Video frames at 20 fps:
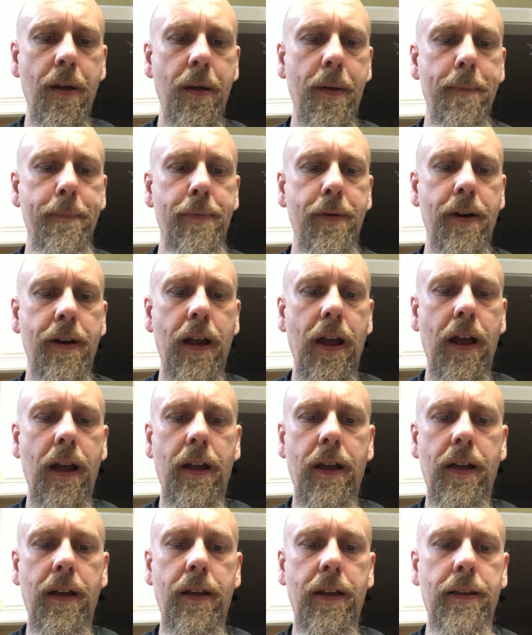but
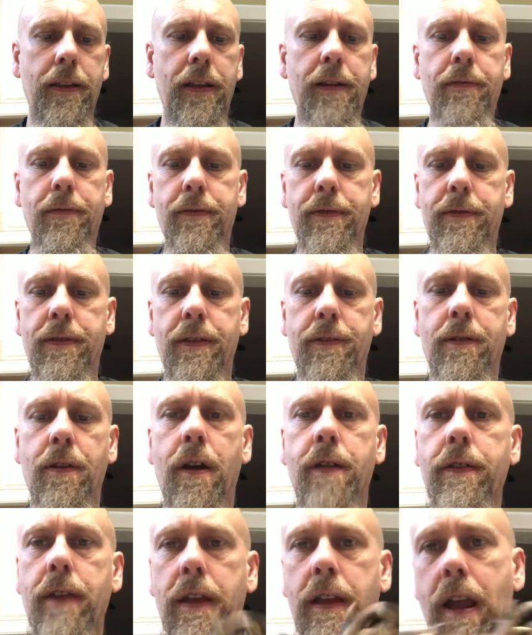it was the
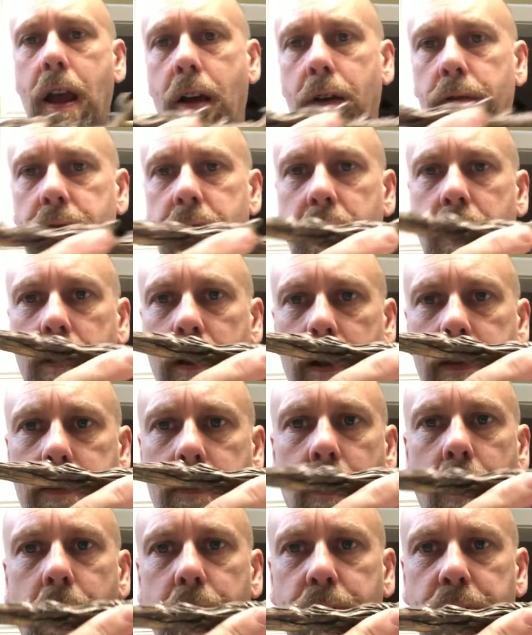thought that counts, and I
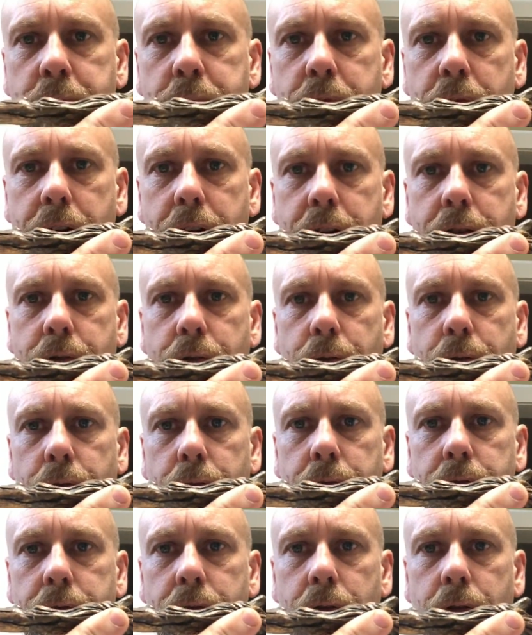thought it was pretty
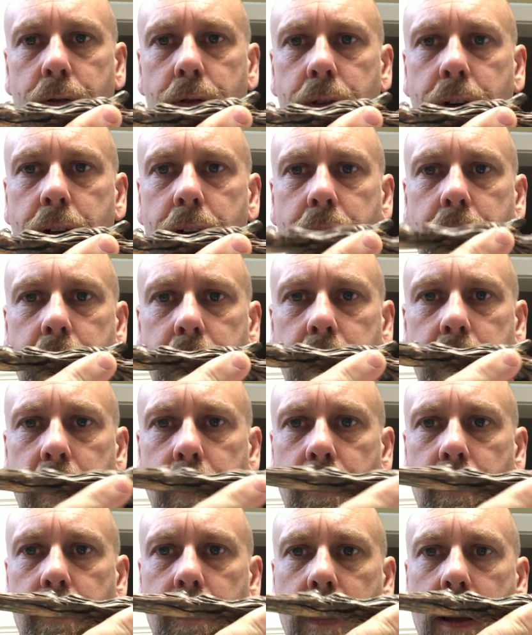cool. So,
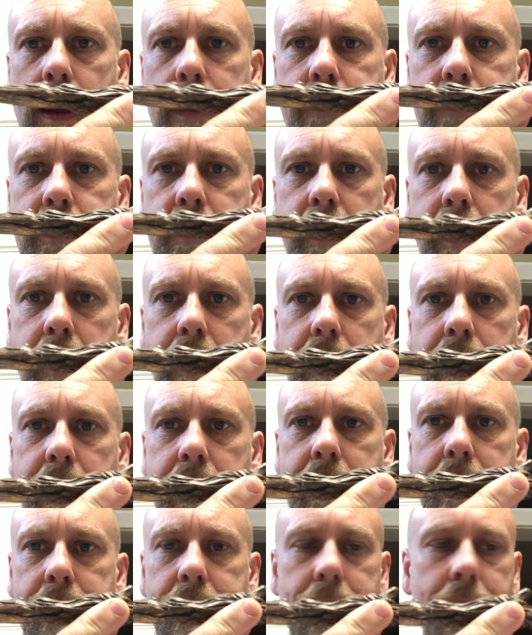I've seen
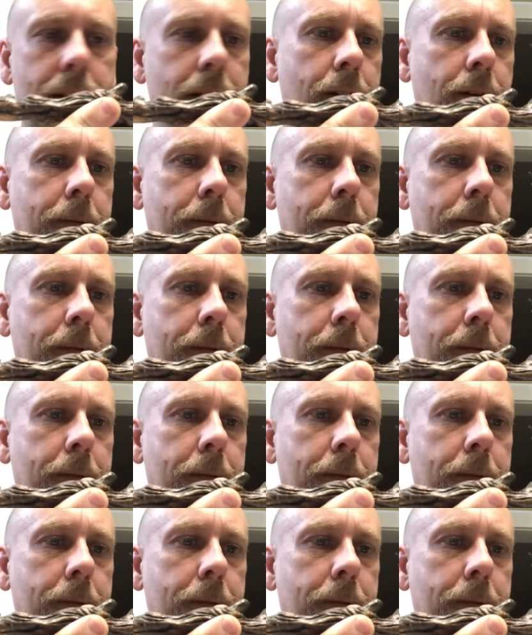these in